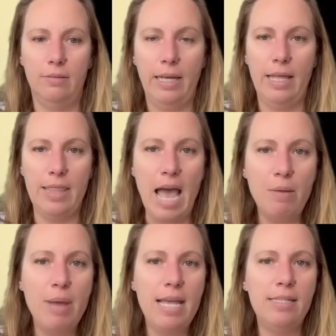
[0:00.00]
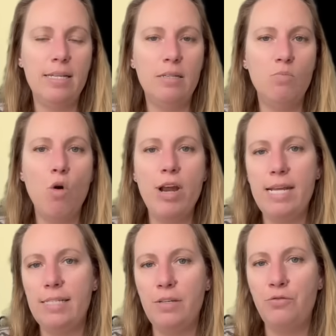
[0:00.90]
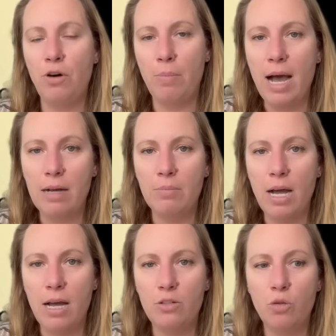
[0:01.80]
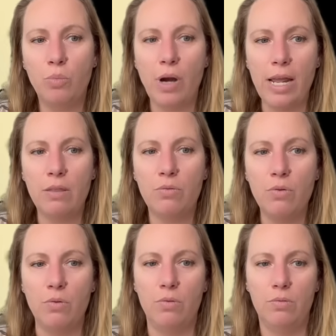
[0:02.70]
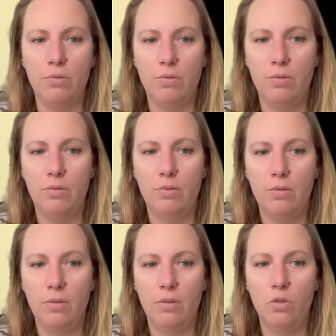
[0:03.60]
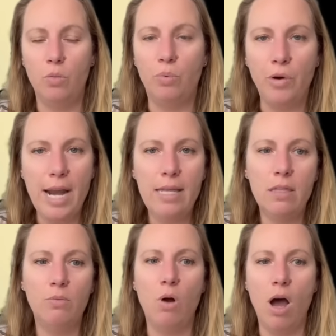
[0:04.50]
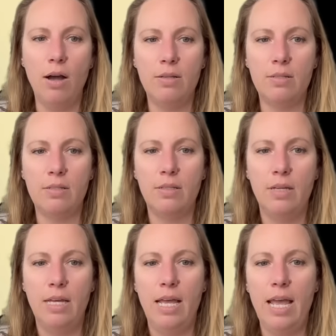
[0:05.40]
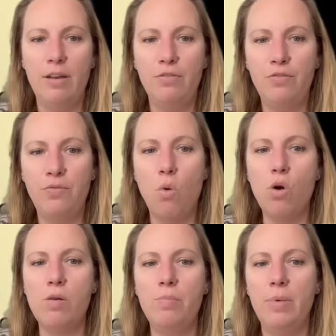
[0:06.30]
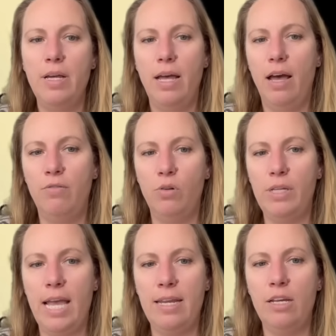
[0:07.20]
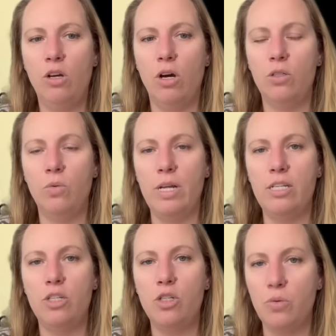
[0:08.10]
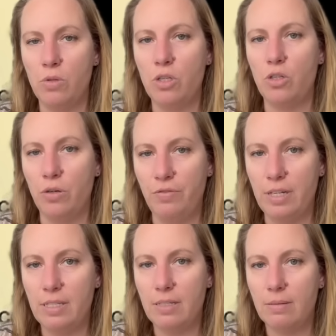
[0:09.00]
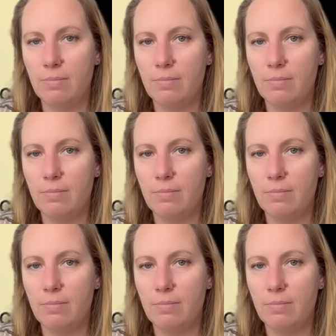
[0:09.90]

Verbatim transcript: And that makes it more easy for magma to break through, to break the rocks and form a volcanic conduit to the surface.